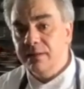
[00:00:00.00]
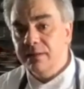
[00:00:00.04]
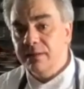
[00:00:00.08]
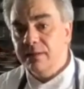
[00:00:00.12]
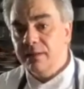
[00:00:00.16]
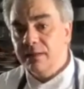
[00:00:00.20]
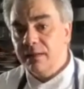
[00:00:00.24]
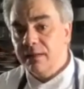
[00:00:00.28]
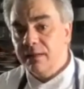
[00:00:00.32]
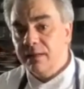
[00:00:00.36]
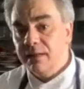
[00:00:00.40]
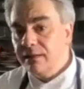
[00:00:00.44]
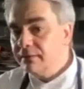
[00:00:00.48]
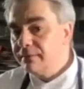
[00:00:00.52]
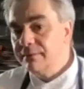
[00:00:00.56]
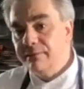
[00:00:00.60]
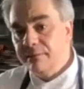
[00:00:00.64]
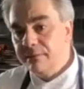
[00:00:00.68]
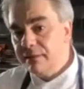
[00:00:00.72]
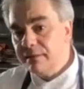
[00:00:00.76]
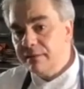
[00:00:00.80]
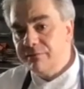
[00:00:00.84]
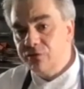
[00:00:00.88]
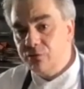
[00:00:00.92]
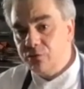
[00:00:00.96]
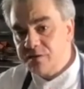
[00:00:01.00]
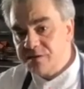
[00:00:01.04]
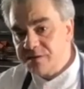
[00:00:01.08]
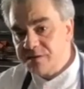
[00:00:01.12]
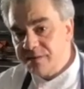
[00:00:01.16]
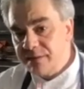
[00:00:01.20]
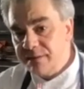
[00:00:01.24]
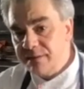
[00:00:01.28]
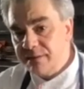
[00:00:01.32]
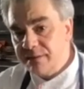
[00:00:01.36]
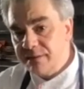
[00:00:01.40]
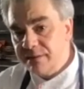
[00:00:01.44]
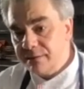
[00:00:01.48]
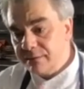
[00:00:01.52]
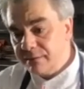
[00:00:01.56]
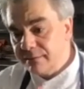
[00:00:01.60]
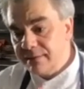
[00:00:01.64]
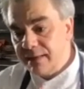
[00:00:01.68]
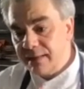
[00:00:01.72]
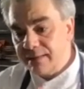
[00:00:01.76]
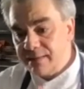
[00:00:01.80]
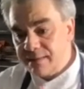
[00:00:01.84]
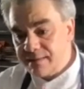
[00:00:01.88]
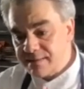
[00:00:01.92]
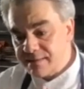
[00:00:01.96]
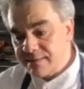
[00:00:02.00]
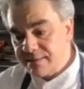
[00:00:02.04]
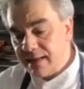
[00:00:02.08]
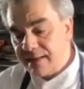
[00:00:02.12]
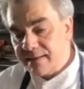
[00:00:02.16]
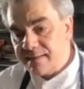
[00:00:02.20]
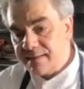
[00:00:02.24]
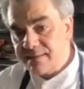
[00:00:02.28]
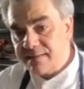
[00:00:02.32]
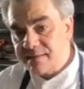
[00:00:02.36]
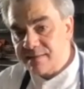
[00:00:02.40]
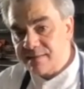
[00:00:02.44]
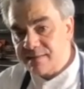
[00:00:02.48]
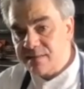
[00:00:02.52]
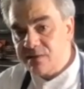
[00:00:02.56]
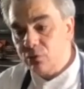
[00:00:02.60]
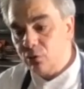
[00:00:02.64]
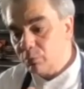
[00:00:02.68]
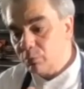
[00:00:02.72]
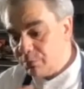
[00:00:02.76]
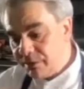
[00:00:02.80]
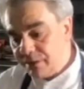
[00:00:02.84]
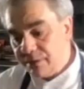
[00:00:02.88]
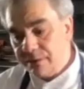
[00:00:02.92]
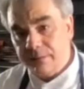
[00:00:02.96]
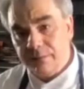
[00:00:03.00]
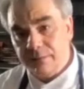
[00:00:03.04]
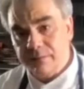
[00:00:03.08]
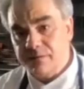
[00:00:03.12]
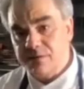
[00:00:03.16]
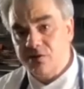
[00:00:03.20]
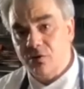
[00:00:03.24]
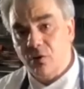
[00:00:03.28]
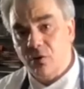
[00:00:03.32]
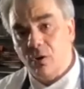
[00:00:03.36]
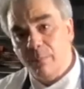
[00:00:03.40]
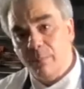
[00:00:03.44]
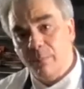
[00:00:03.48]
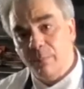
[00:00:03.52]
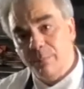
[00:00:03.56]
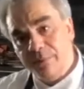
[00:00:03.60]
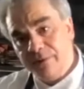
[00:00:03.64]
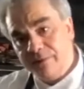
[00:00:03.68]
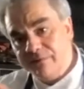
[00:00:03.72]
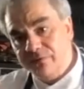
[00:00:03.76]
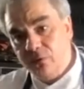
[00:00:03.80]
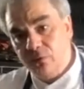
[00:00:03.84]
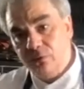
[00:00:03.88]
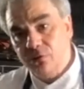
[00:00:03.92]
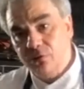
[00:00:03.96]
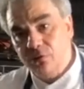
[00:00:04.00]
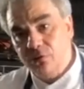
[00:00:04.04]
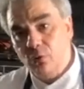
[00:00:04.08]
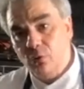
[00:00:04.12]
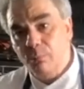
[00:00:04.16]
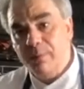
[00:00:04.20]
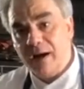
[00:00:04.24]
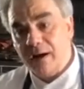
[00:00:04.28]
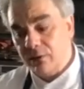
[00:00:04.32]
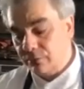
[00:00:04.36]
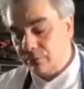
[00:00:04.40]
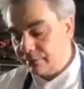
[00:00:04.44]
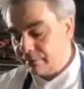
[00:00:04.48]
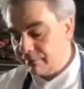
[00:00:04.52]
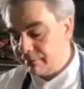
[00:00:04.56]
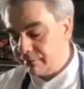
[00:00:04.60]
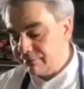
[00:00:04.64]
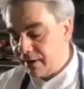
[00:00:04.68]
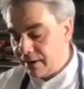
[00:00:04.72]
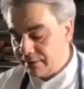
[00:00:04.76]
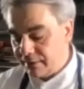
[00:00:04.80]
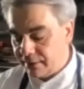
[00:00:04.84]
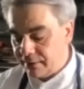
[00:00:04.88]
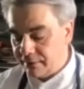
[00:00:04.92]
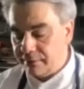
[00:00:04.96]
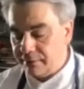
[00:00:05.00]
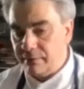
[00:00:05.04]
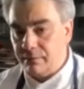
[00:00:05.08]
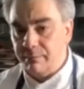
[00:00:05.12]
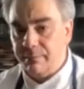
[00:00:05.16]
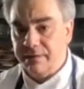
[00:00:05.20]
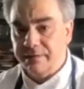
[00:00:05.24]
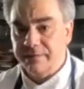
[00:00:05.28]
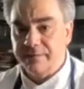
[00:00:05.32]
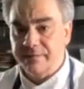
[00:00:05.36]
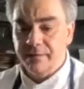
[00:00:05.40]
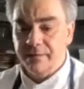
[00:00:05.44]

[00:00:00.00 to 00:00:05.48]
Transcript: And if you see that it's nice and syrupy, stop. If not, go back on the fire a little bit.